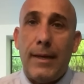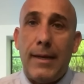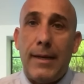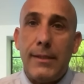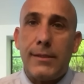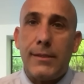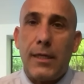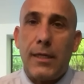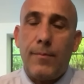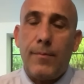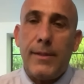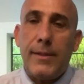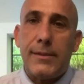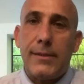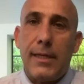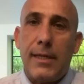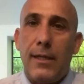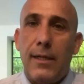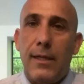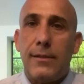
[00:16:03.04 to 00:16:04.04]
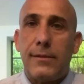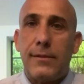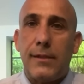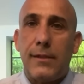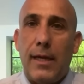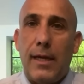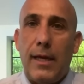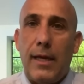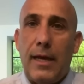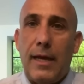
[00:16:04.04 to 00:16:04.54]
ballistic
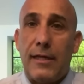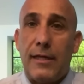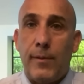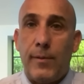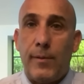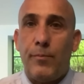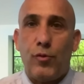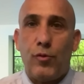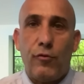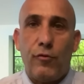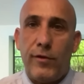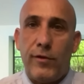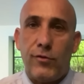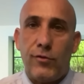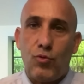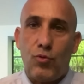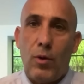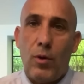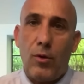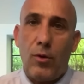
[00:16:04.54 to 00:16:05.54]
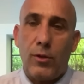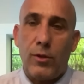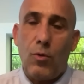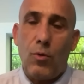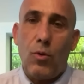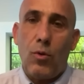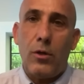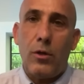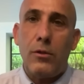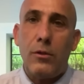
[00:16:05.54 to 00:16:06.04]
missiles has been proven throughout
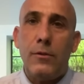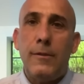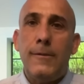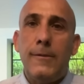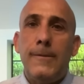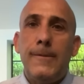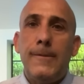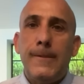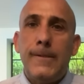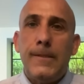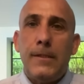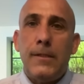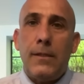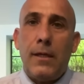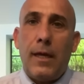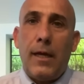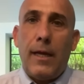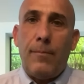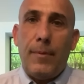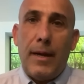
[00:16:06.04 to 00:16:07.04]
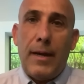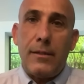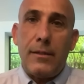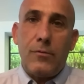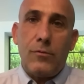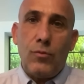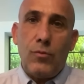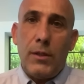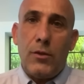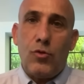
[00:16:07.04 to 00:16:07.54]
the war.
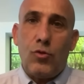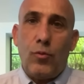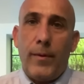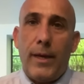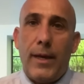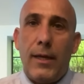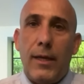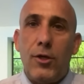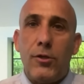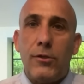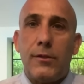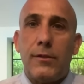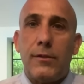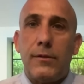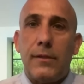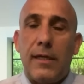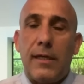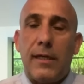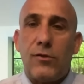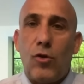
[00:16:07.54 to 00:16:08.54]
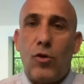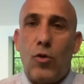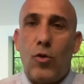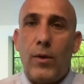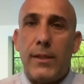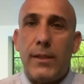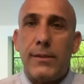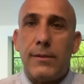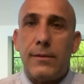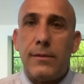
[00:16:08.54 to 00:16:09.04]
But we need to be alert, as
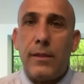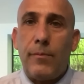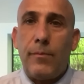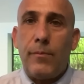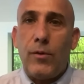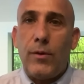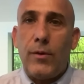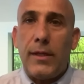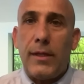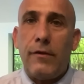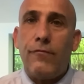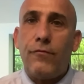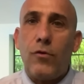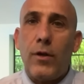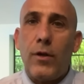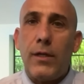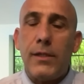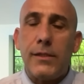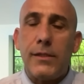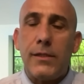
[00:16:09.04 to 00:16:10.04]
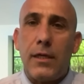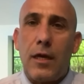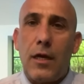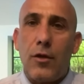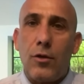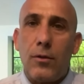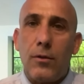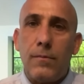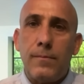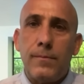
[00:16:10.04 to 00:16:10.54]
always, and be ready for any
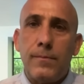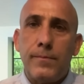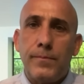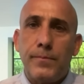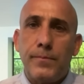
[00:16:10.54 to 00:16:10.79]
scenario.